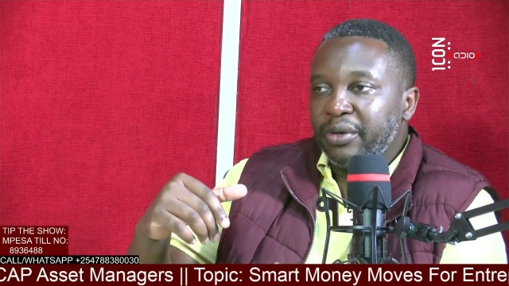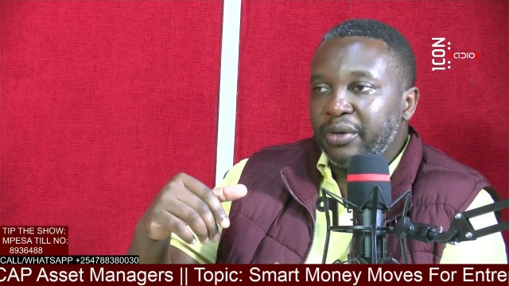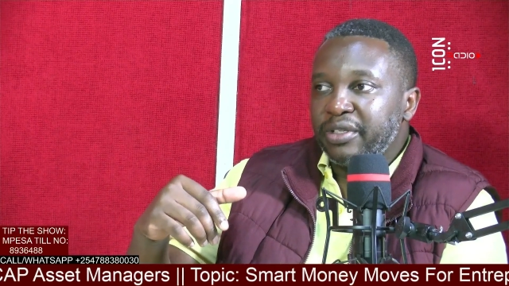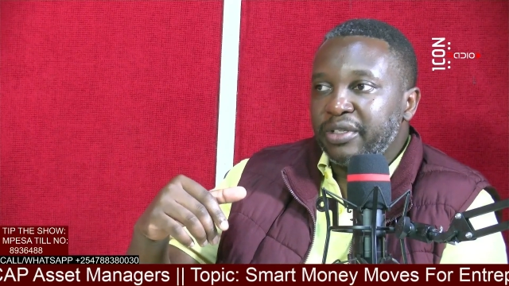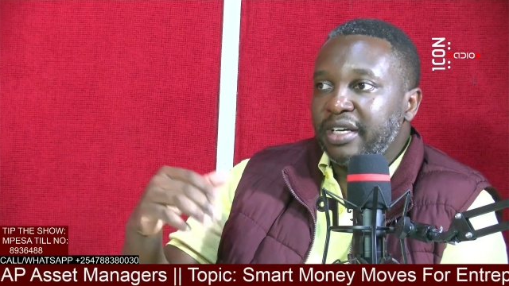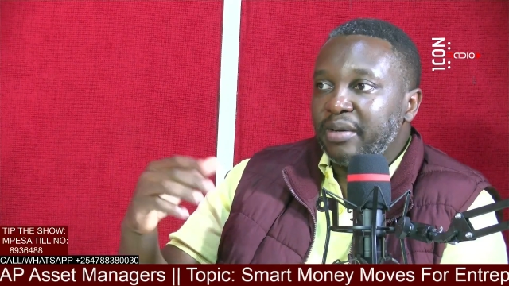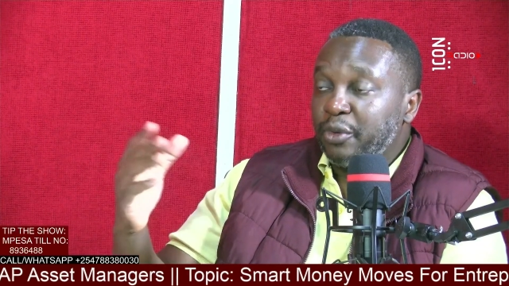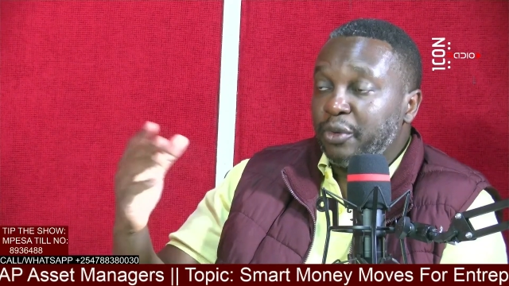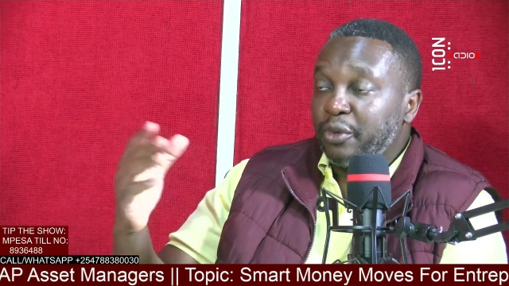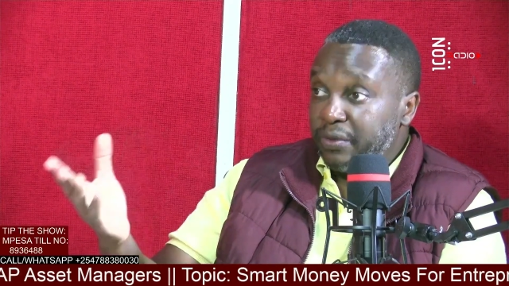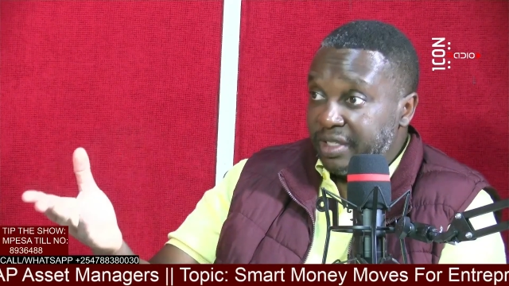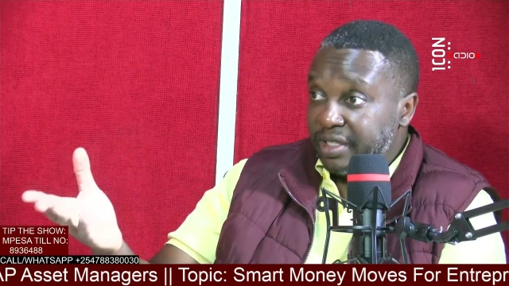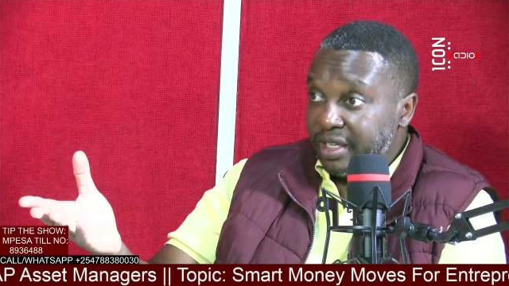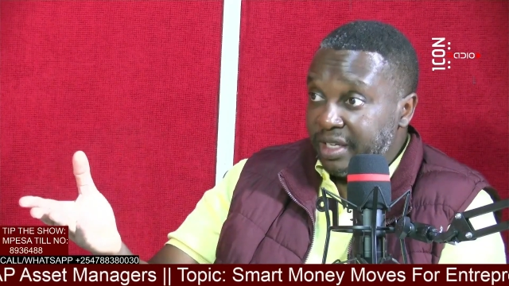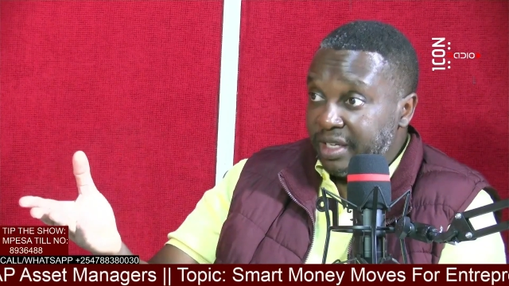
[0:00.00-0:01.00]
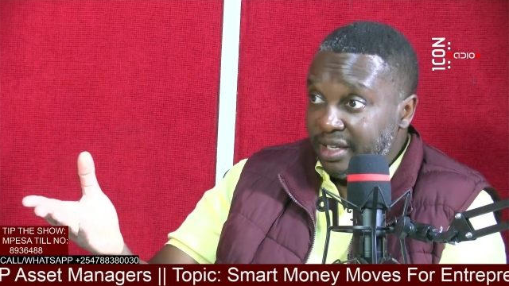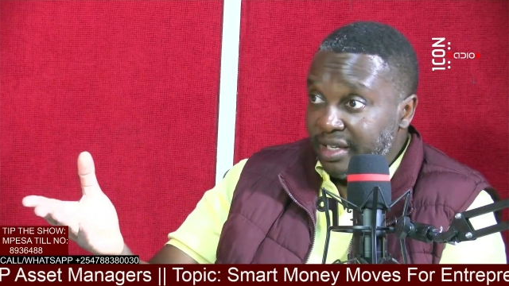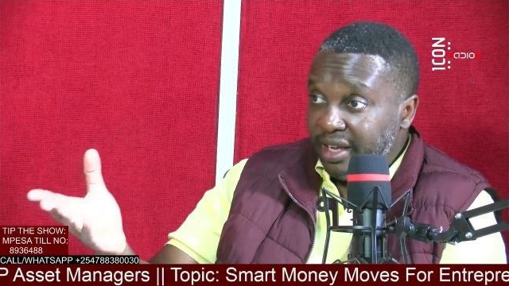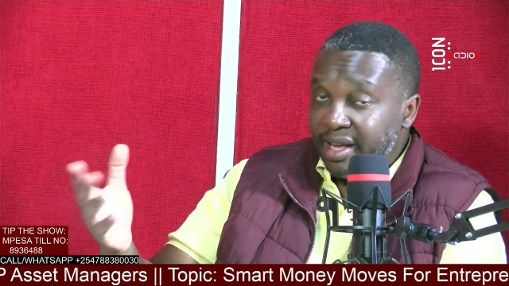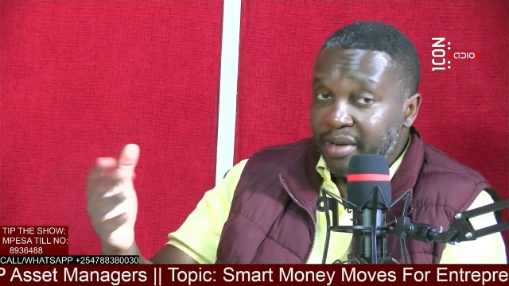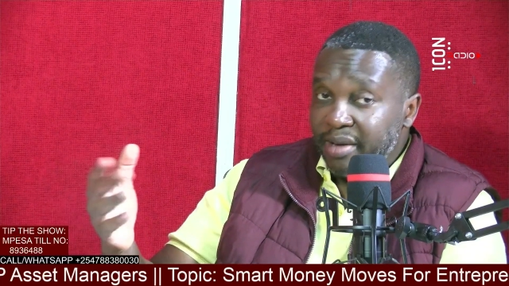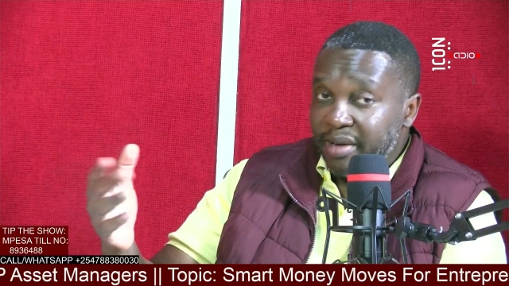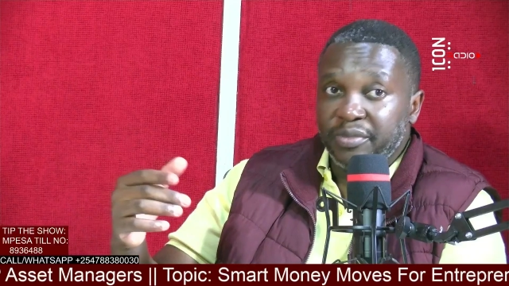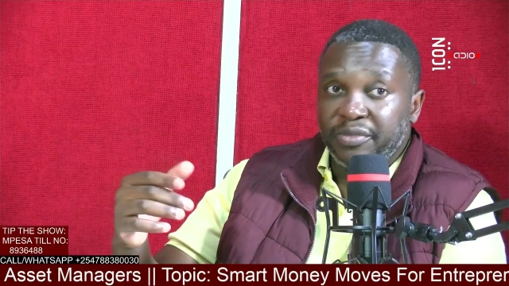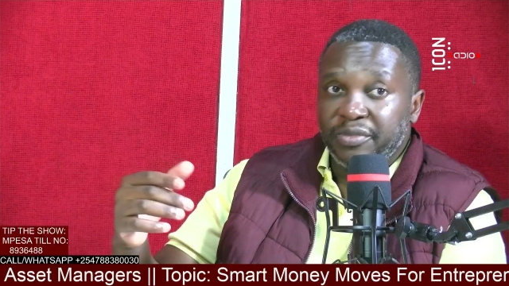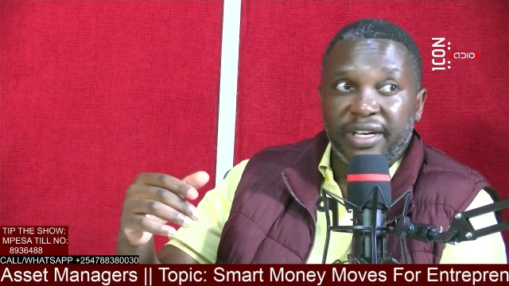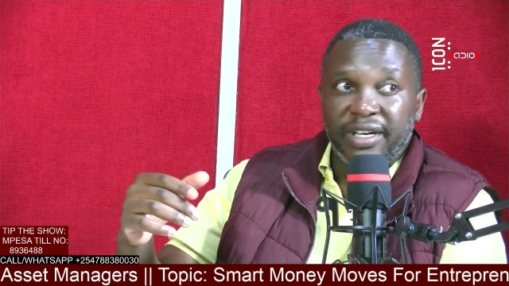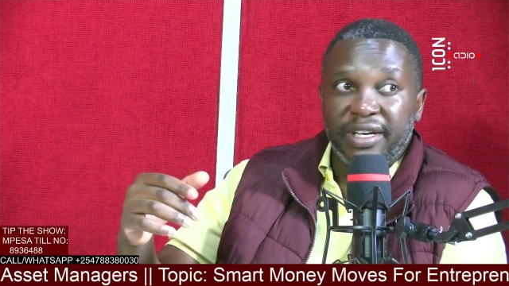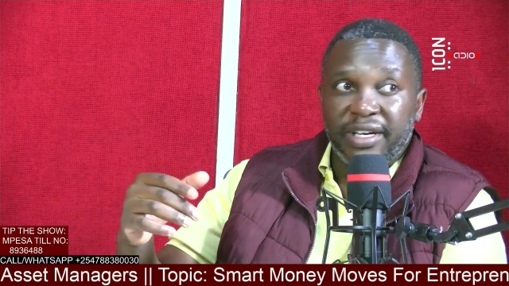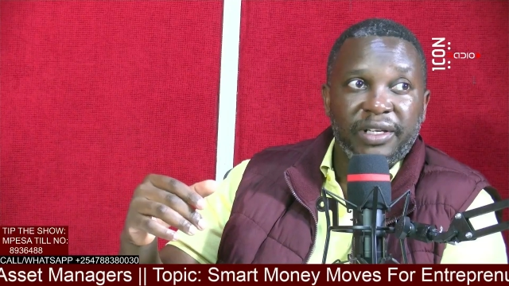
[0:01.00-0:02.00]
what you said, financial
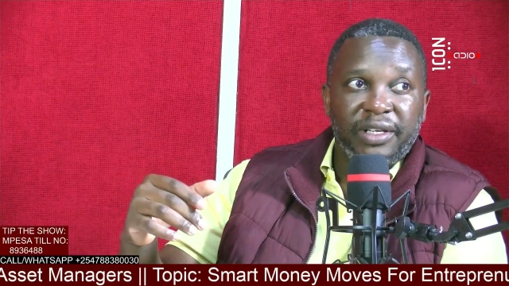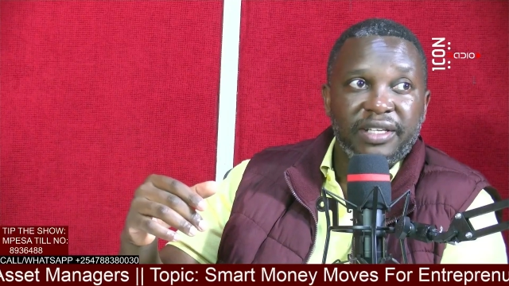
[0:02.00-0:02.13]
wellness.